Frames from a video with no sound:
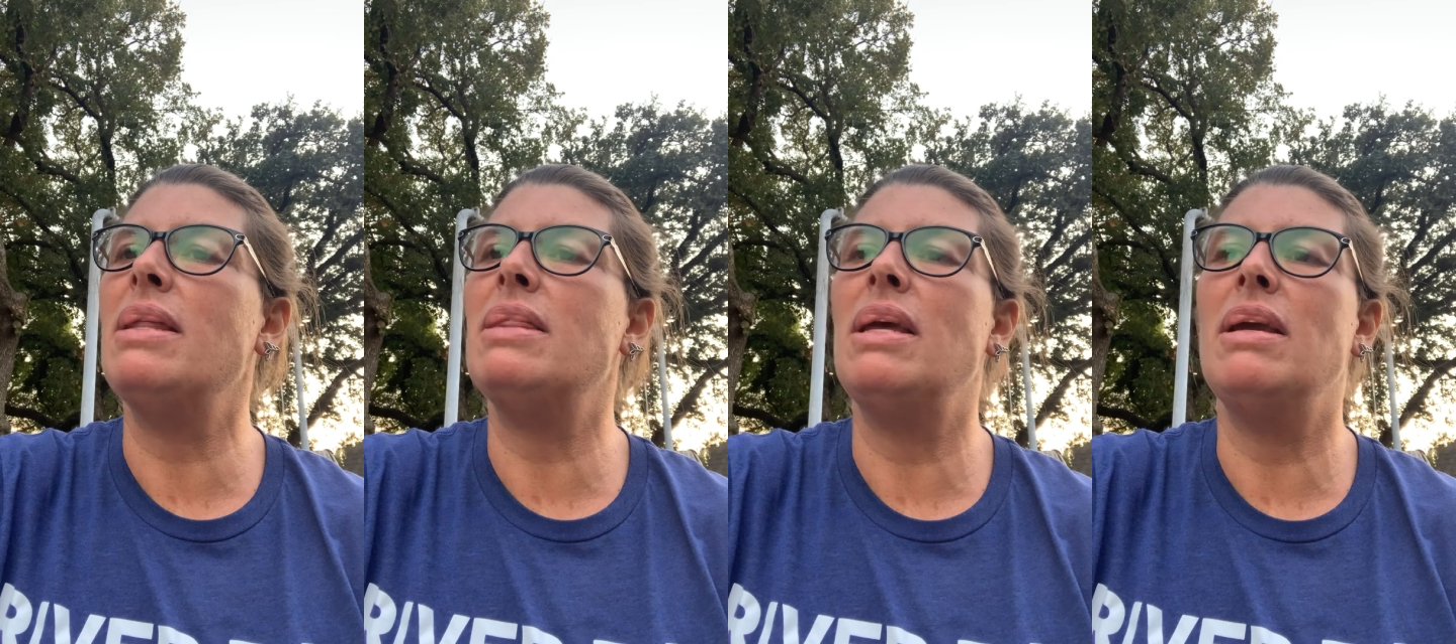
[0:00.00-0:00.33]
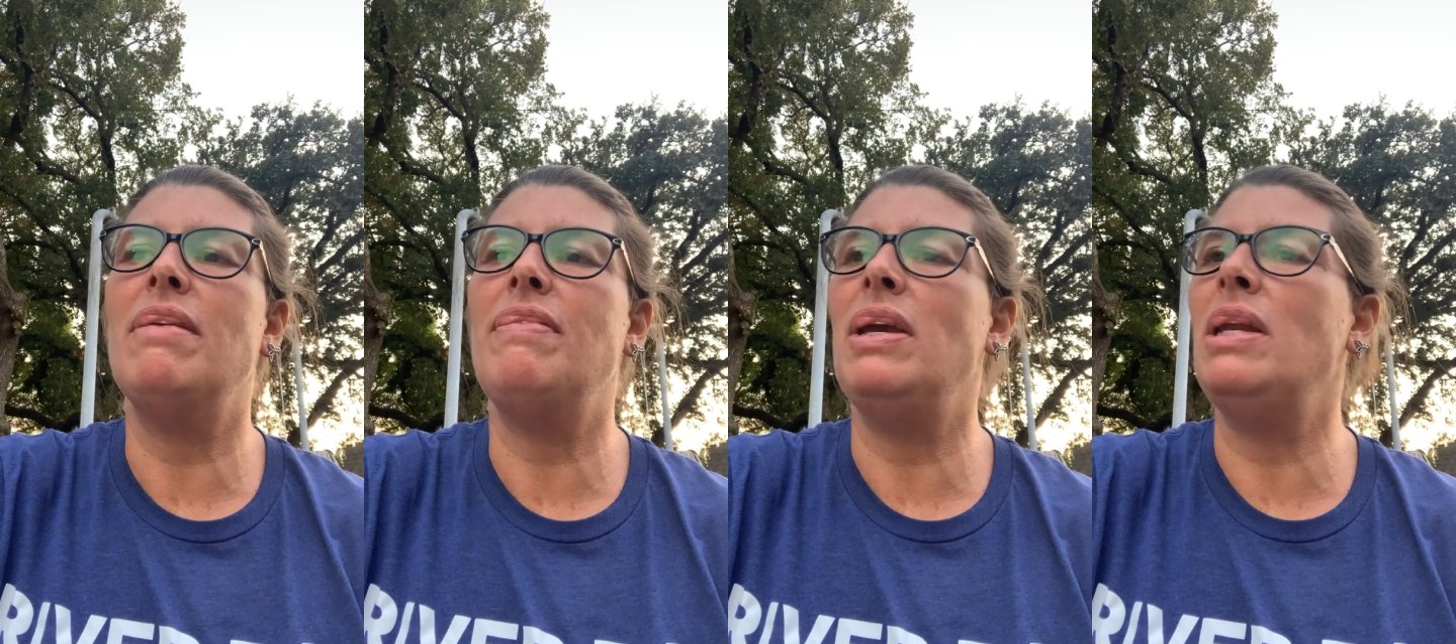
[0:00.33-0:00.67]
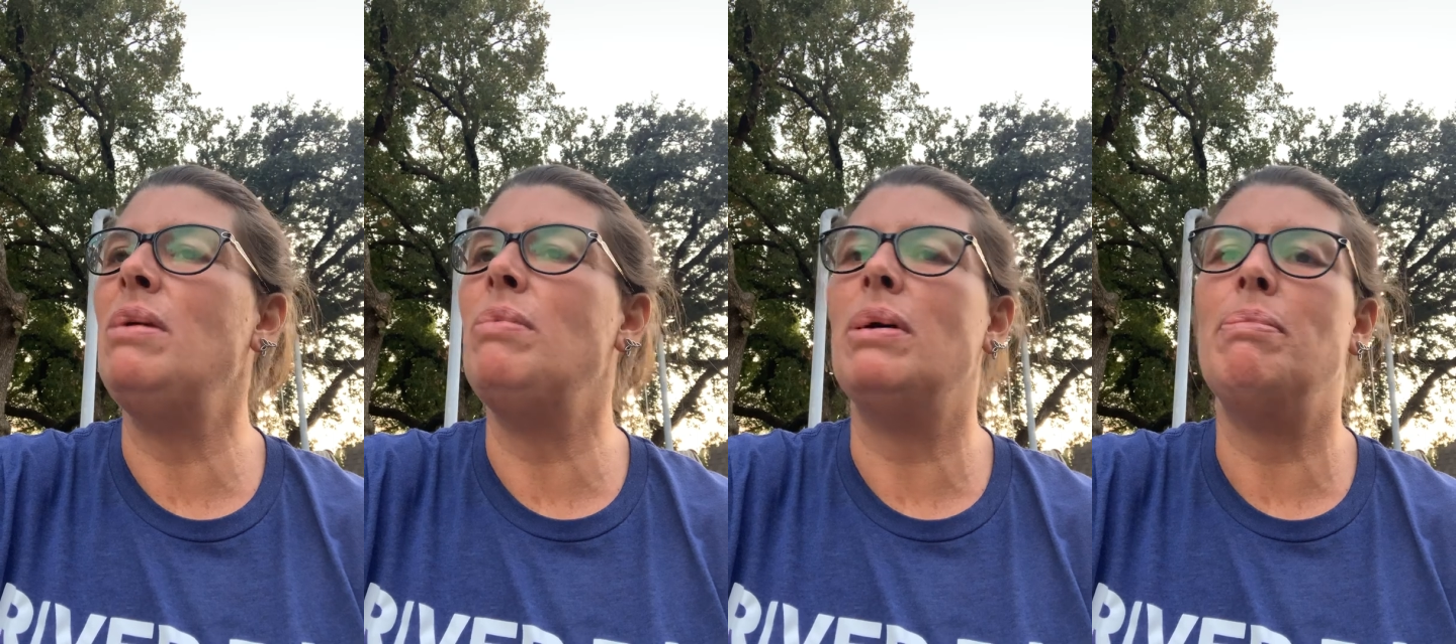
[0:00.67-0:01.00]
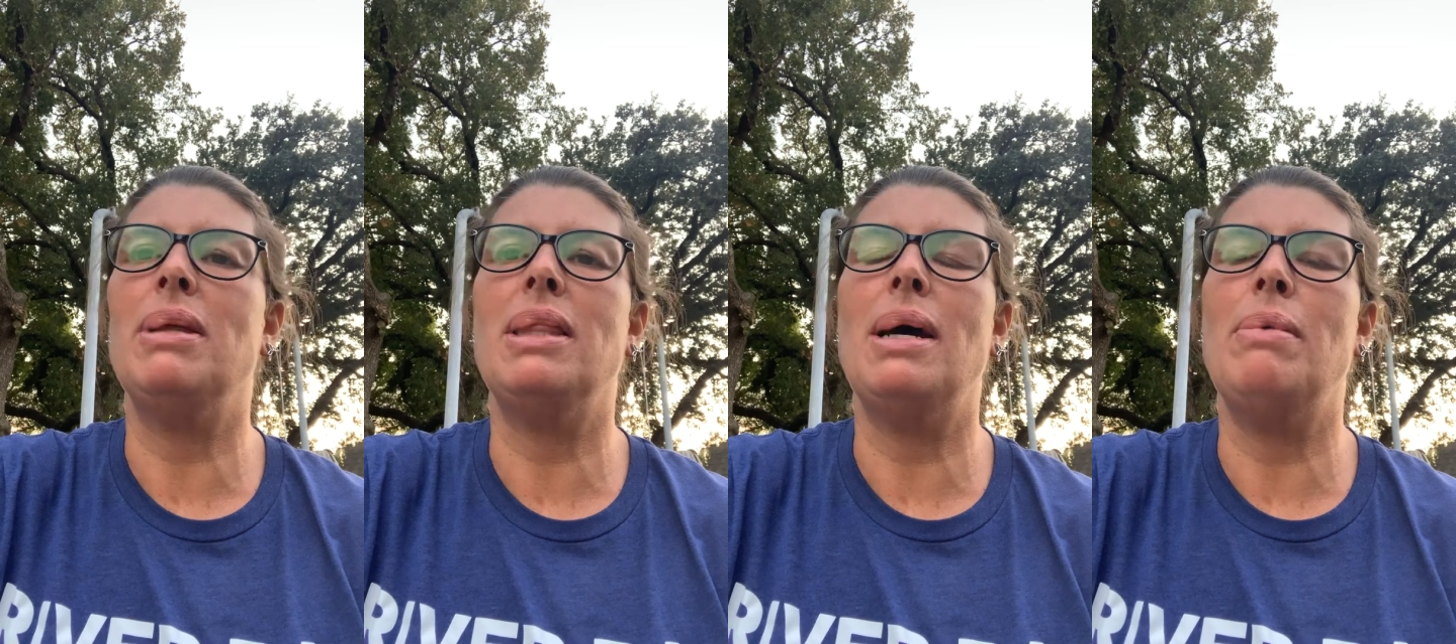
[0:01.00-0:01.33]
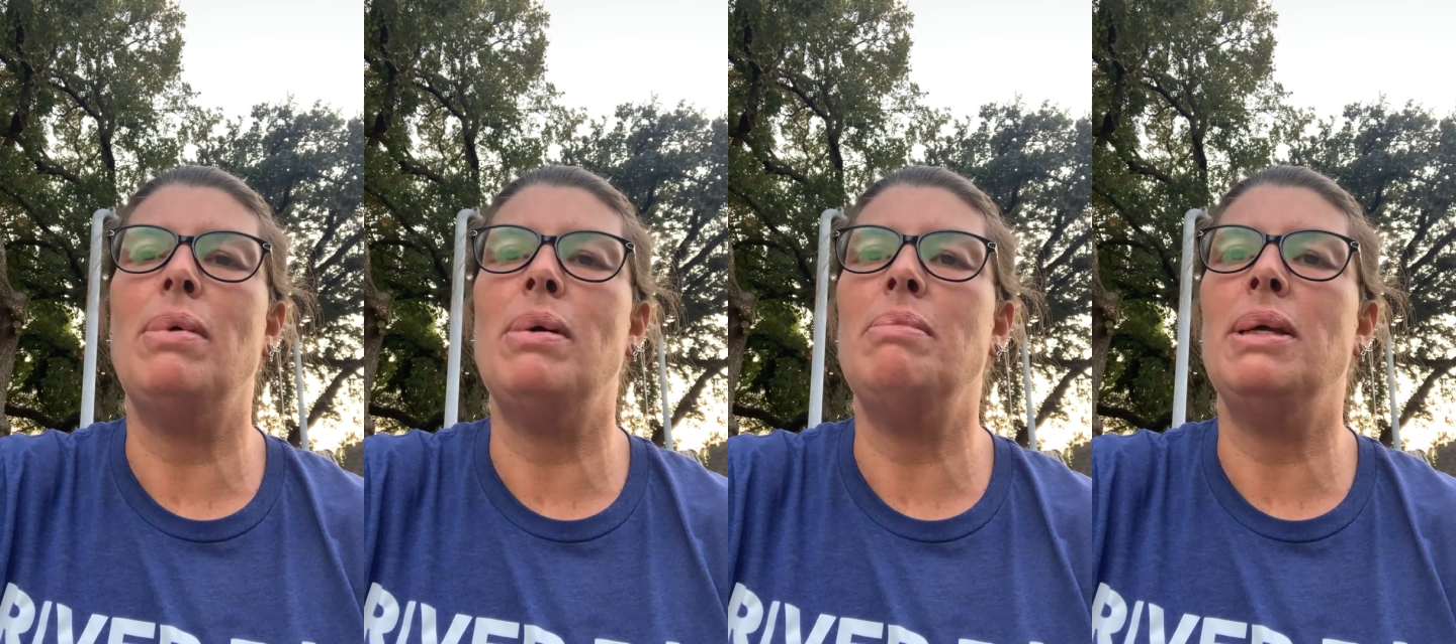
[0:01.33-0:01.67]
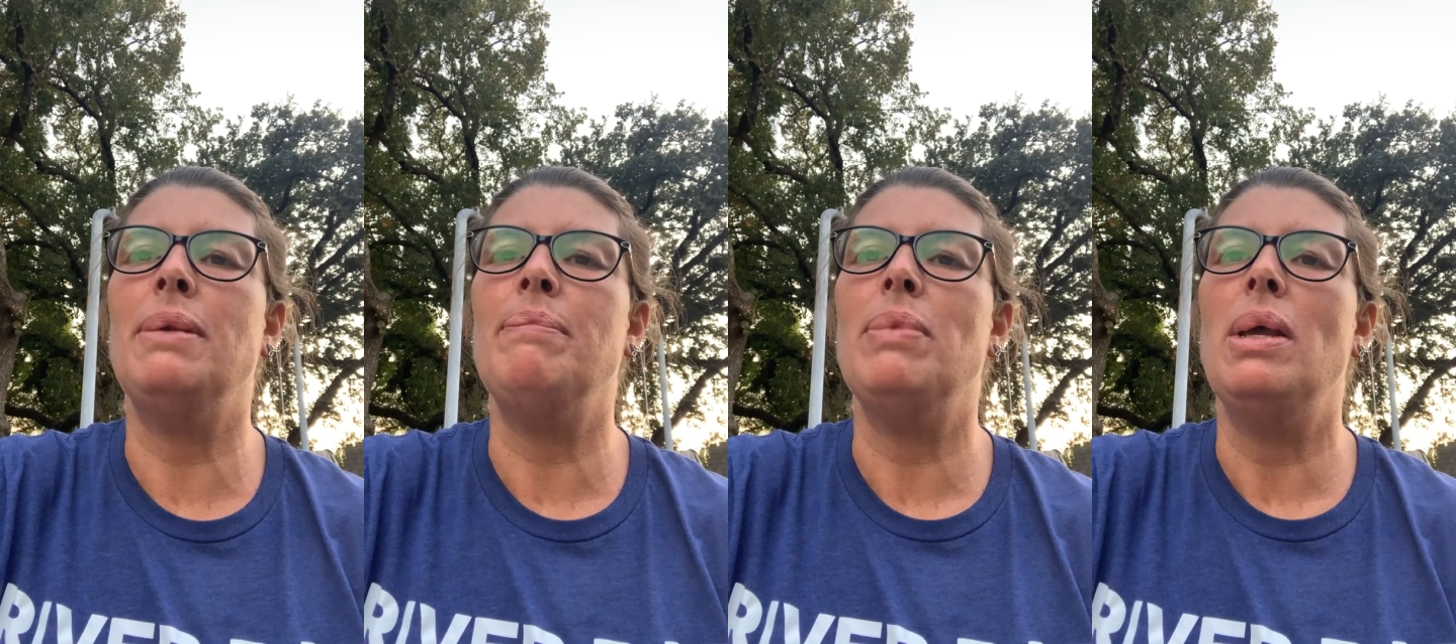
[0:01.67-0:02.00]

think of anyone but that woman.